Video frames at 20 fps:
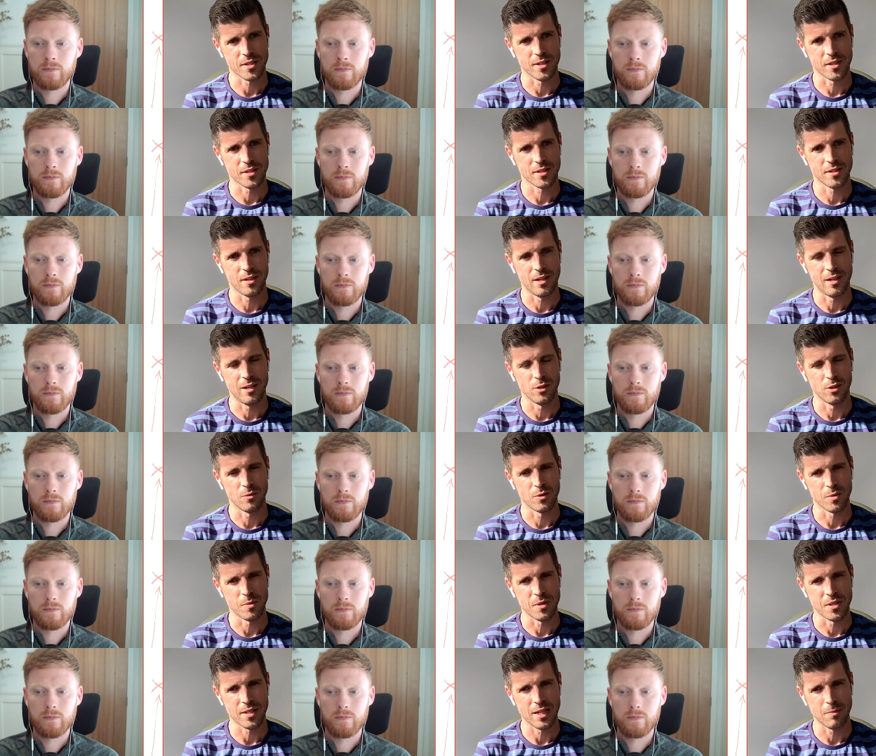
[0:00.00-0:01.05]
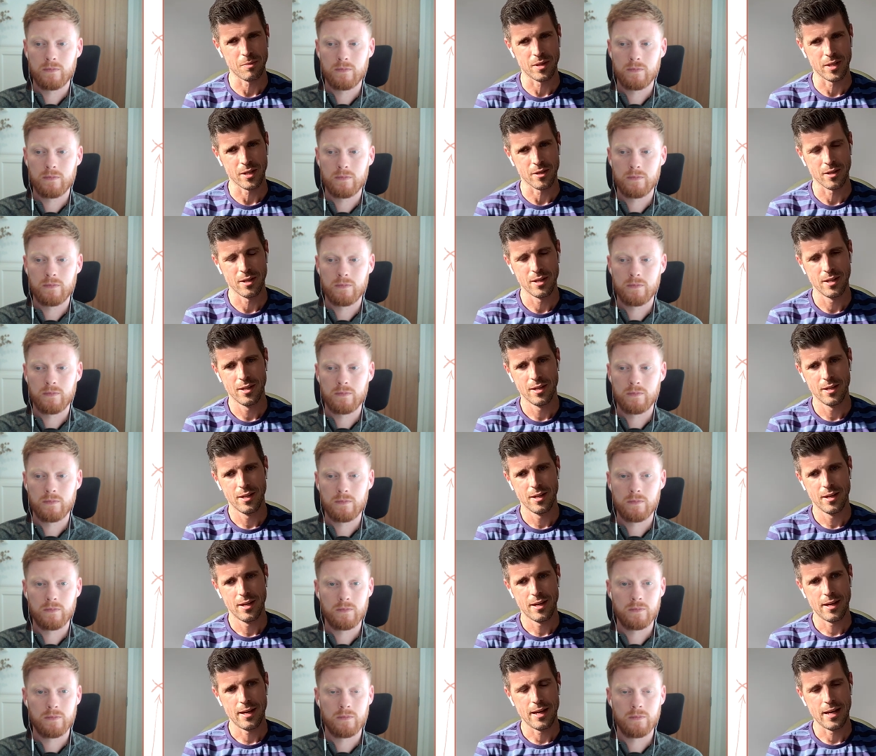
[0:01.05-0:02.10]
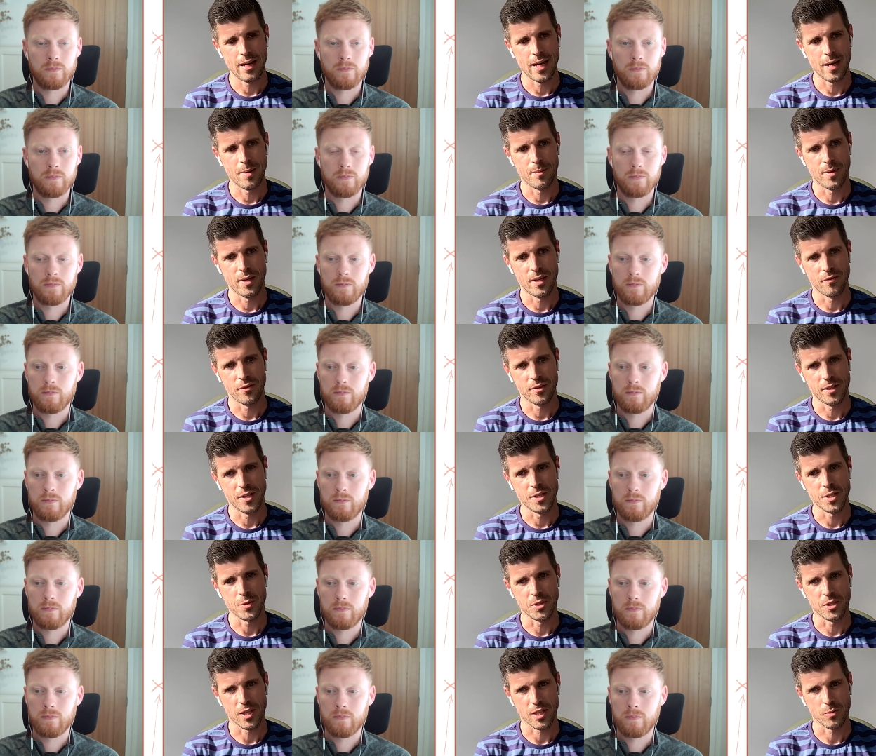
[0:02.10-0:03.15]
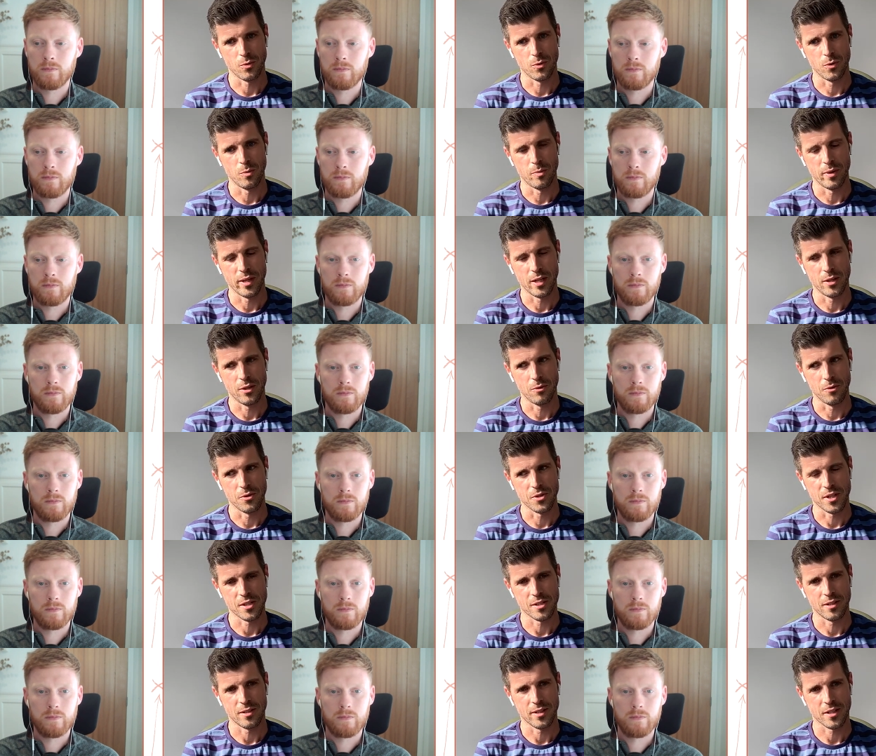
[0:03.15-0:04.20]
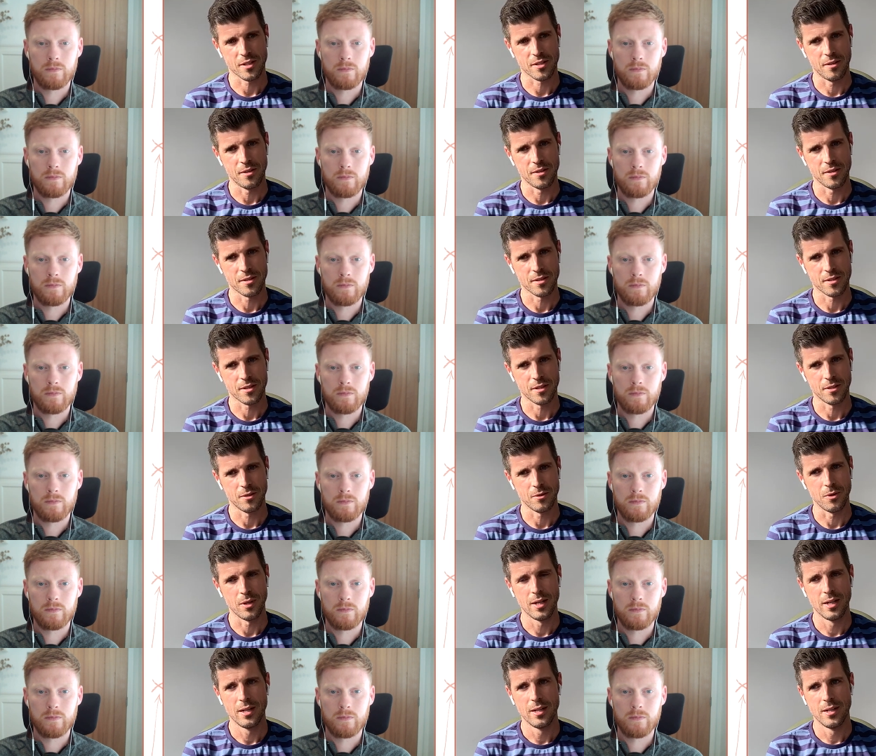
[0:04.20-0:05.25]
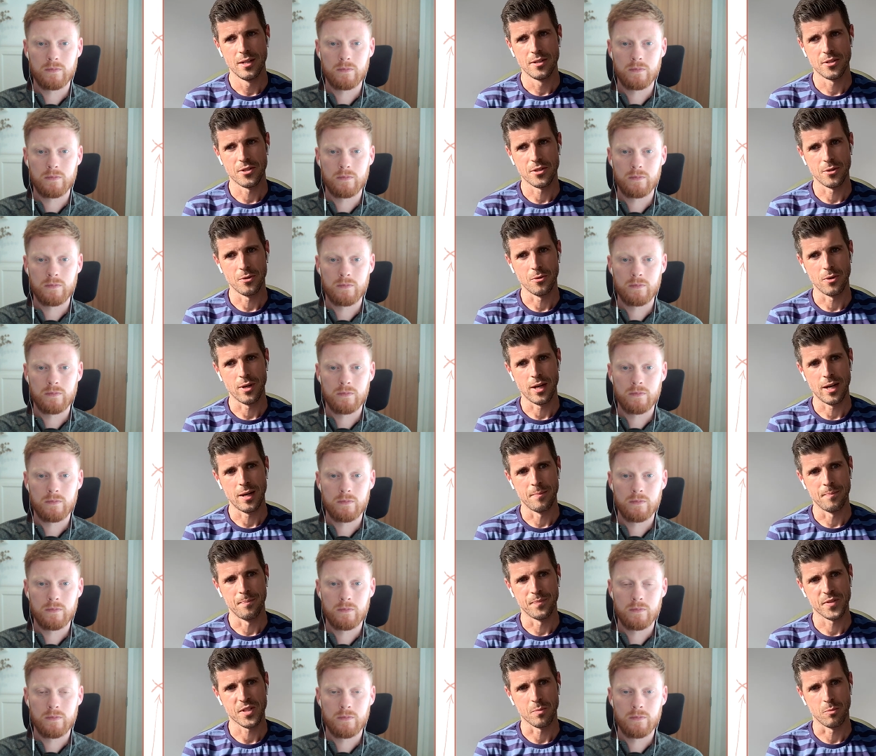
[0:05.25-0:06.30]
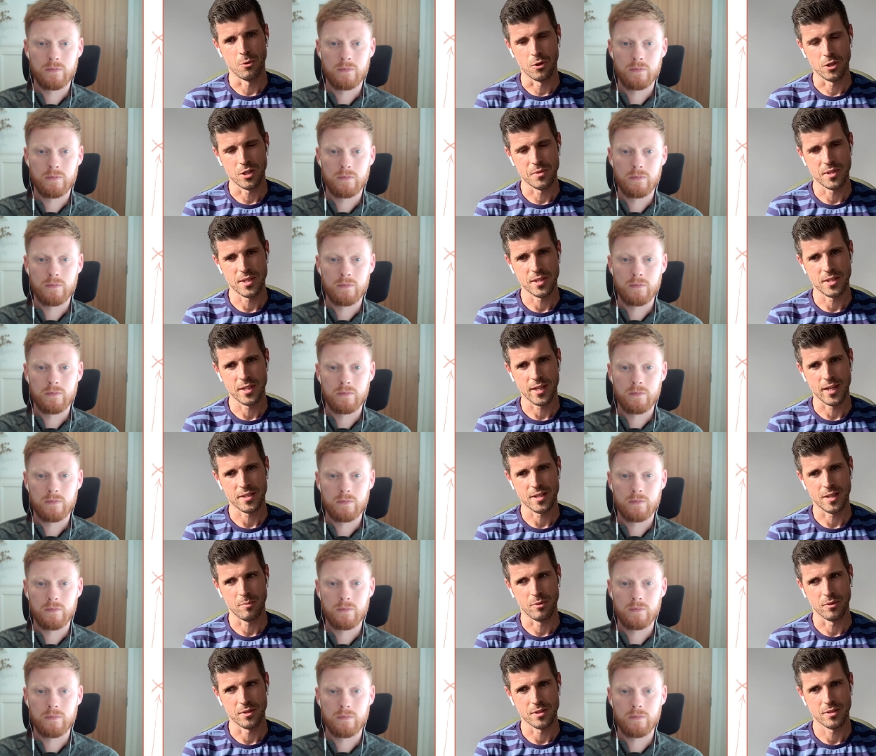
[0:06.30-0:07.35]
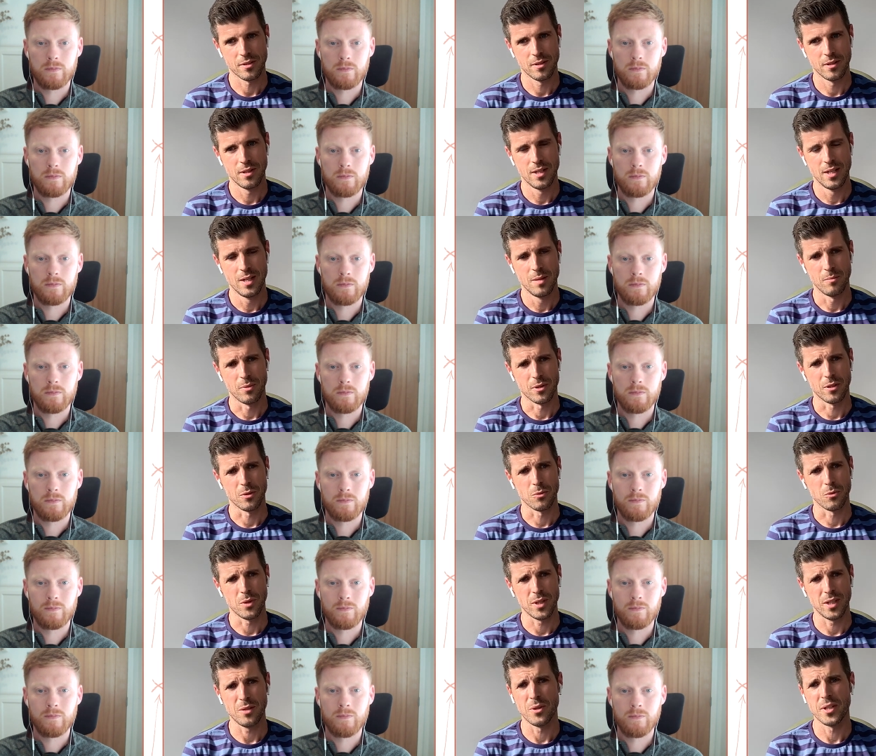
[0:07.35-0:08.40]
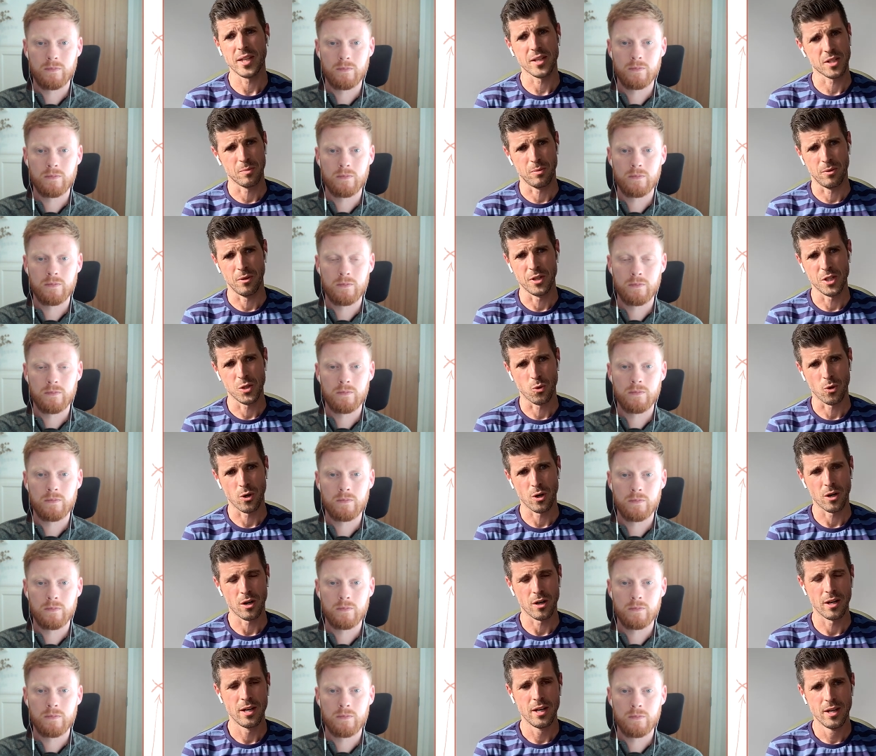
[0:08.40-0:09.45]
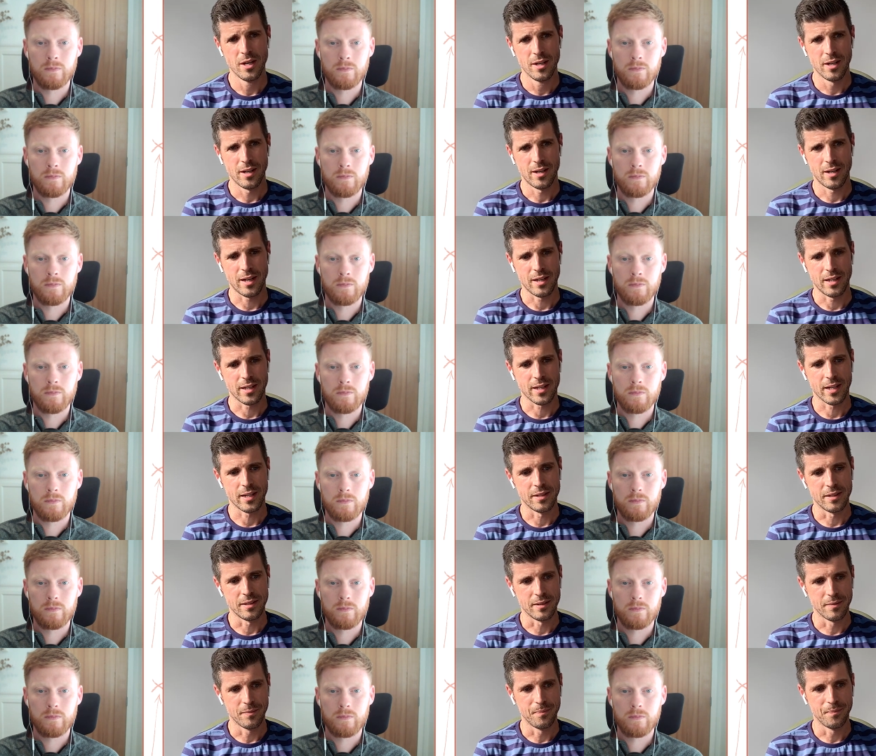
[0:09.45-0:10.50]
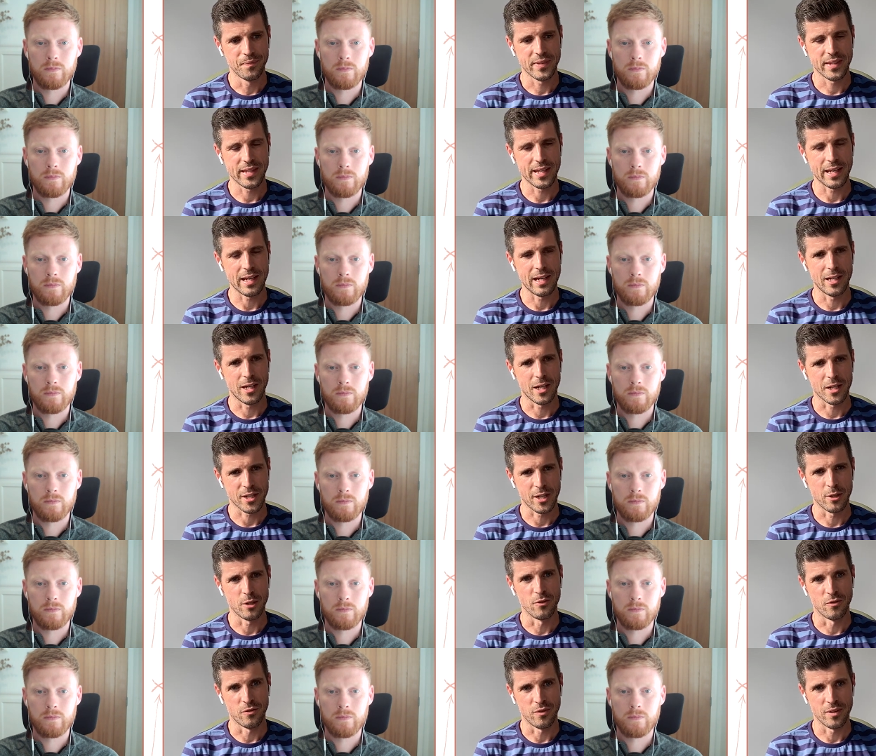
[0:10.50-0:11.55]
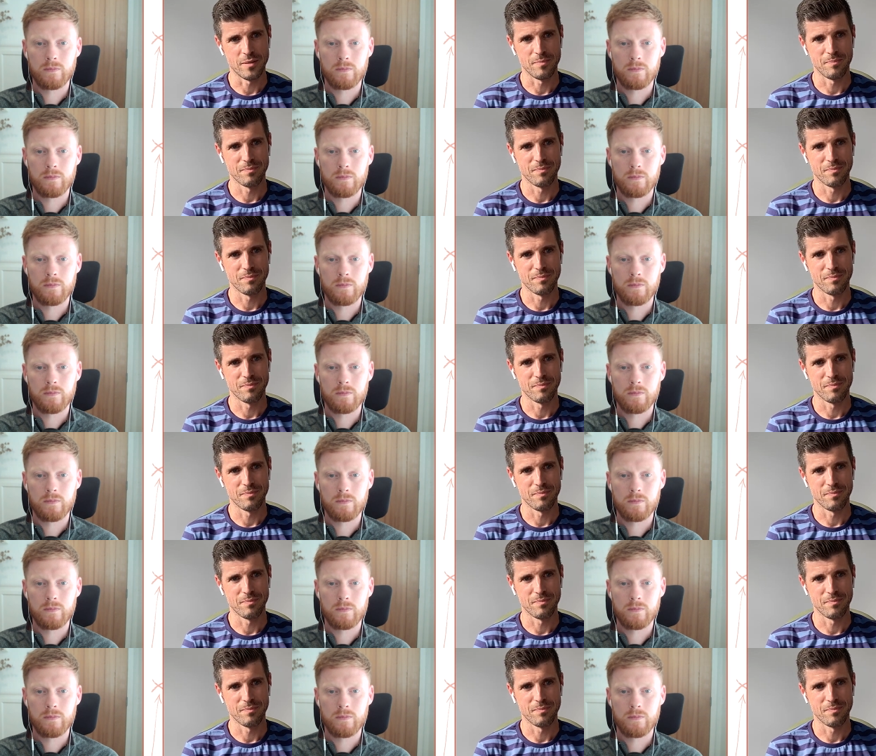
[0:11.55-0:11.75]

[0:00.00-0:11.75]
Speaker 1: that's, that's not allowing them to be stable there? Um, and if it is, we just we bring in those isolated exercises to to um, support them to, to get to that point. But look, you want to get to the point where an athlete can get a lot out of